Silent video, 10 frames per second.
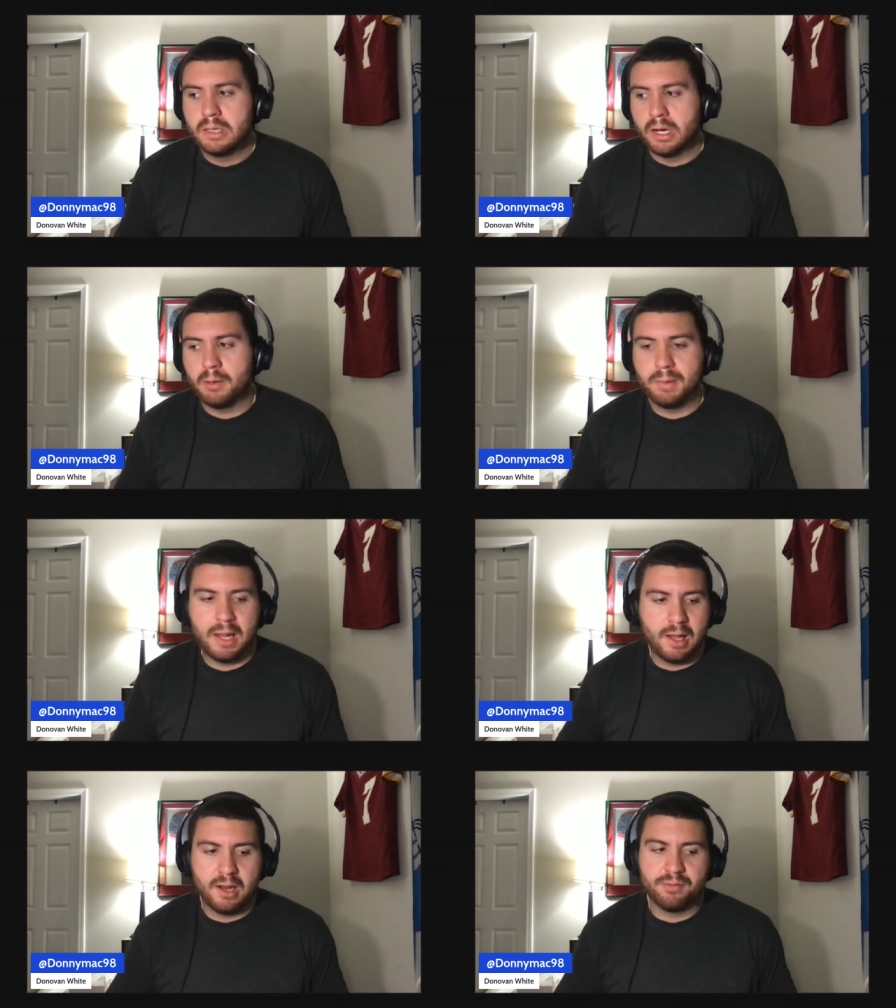Um,
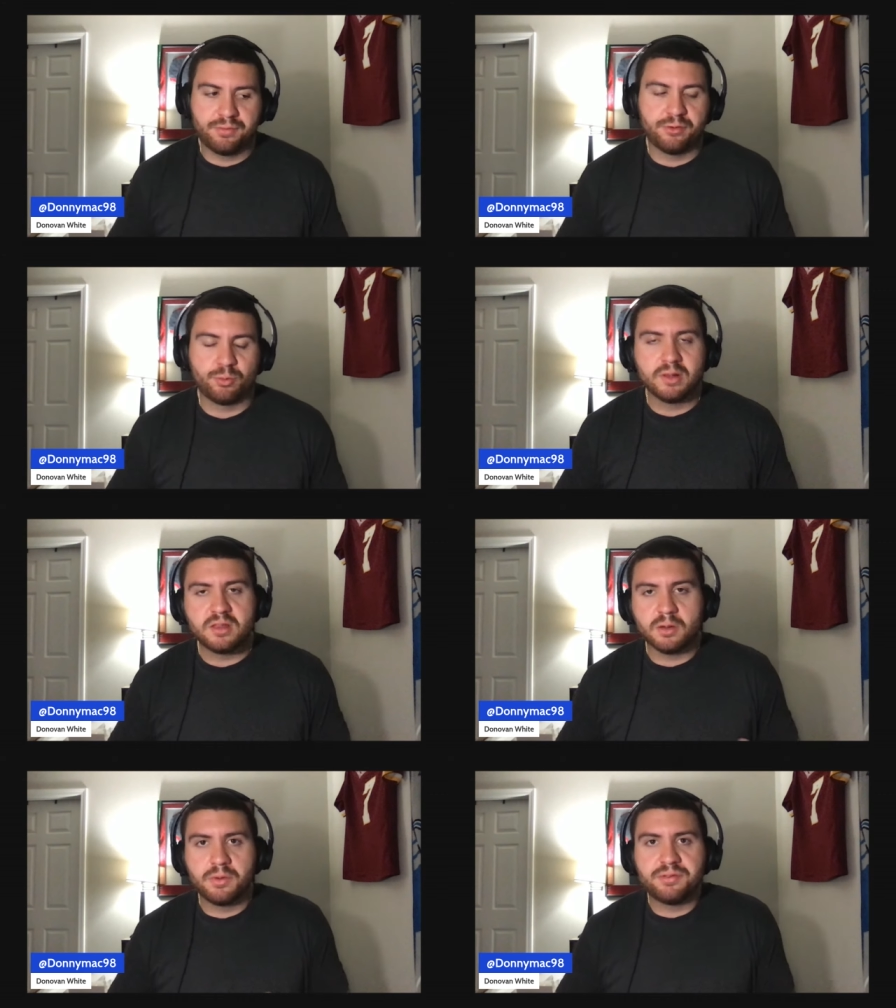and, and, if there's one
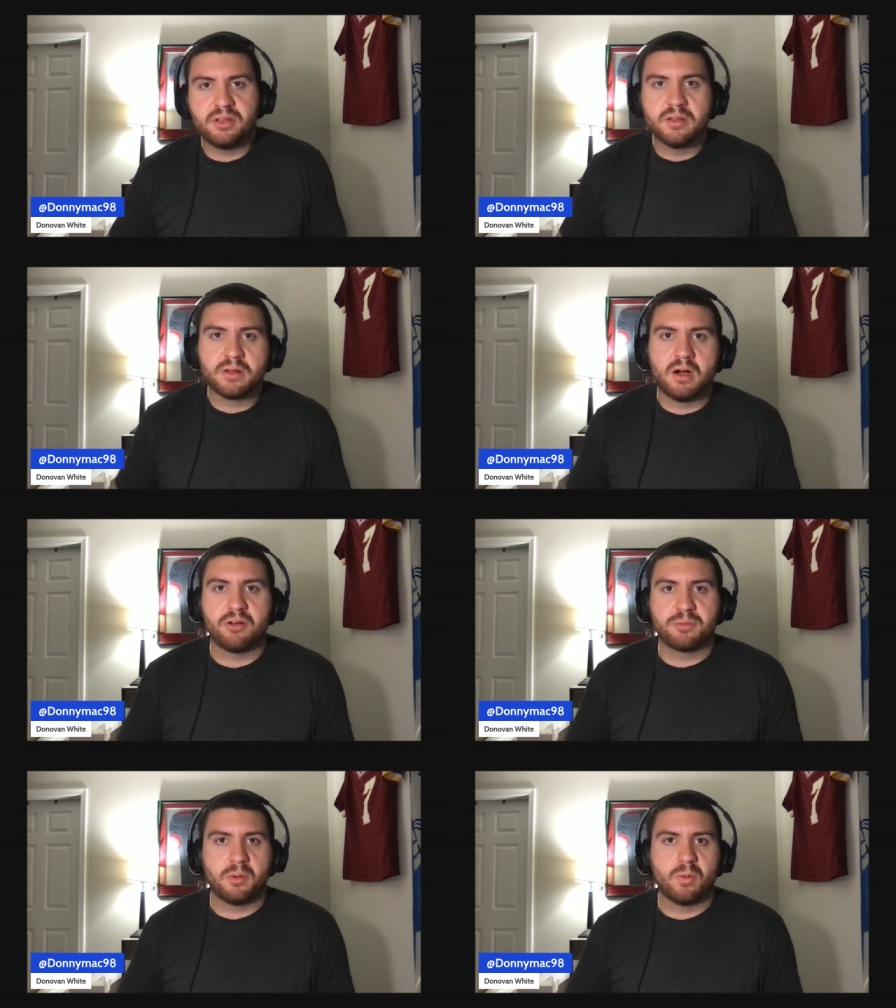thing we've seen in the
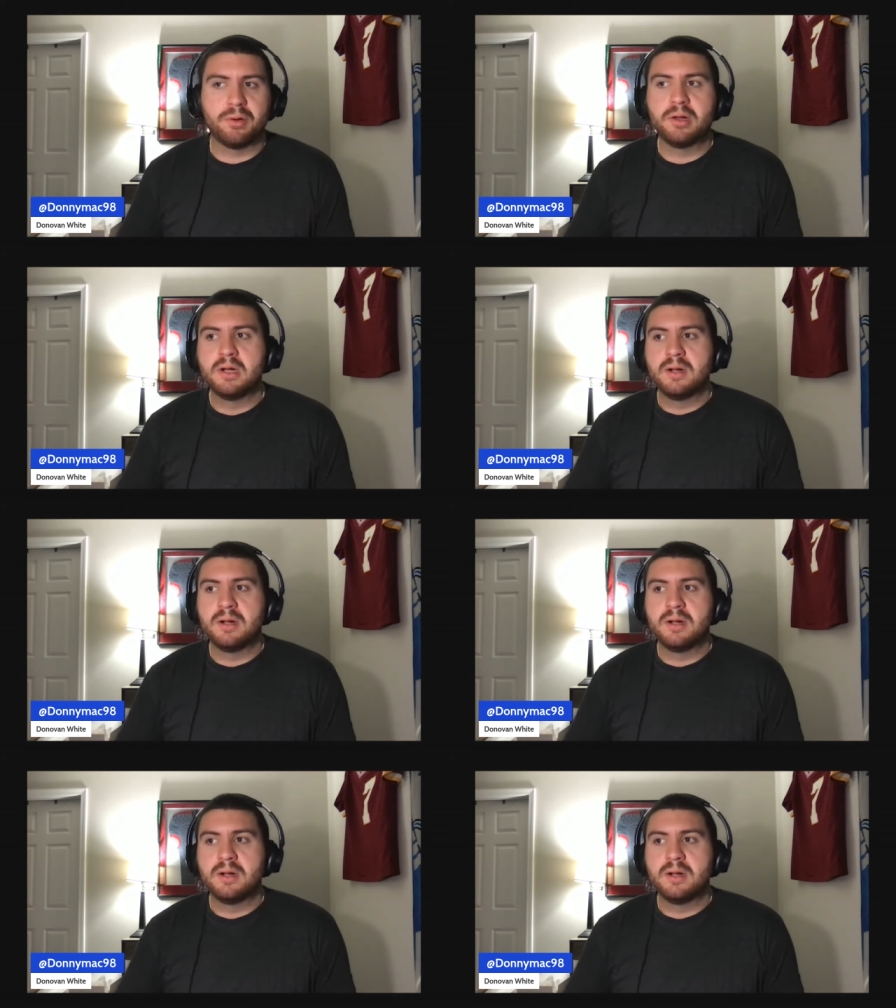college football world,